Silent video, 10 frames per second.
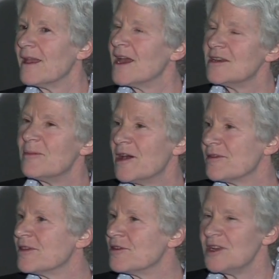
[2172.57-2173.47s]
and
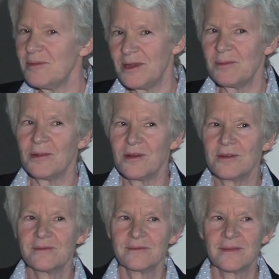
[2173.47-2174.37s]
about 30
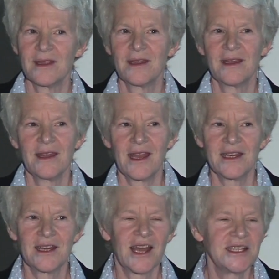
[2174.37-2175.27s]
people.
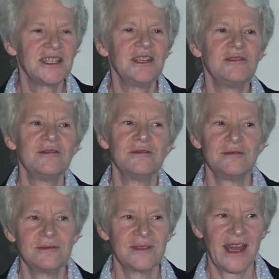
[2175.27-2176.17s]
In an
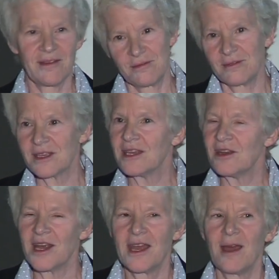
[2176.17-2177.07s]
ICU, that
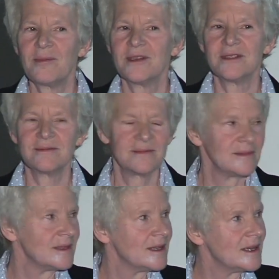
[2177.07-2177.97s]
cannot happen.
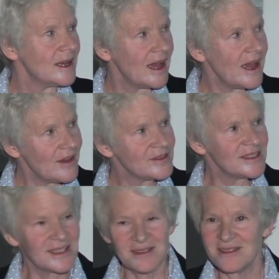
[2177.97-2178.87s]
I have
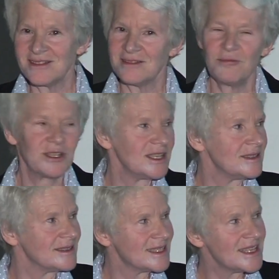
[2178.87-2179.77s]
to
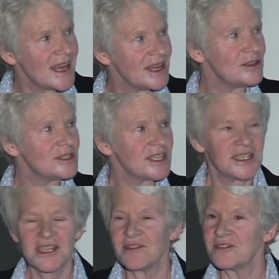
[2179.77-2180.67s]
really say
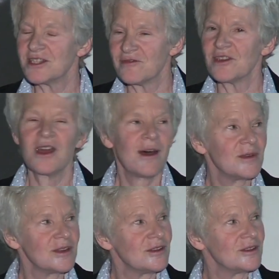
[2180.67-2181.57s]
UCSF is
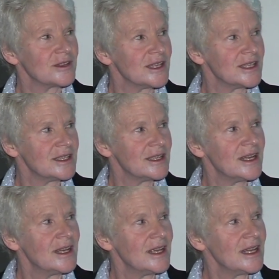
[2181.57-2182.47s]
phenomenal in
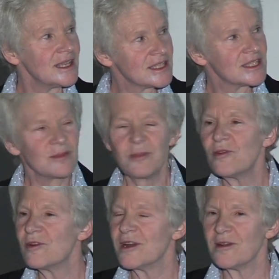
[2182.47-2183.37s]
its
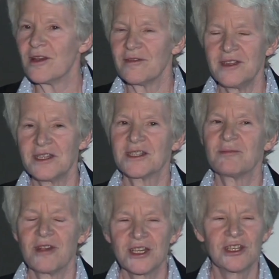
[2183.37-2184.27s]
support of the
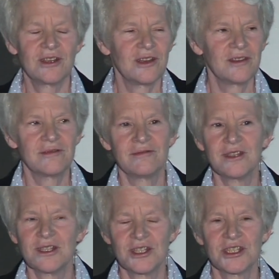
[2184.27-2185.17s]
expression of
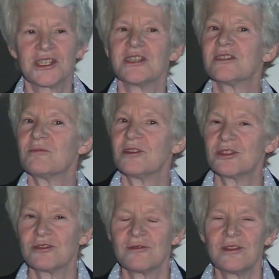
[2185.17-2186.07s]
religious and
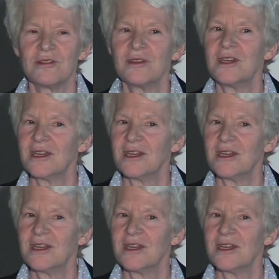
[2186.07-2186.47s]
spiritual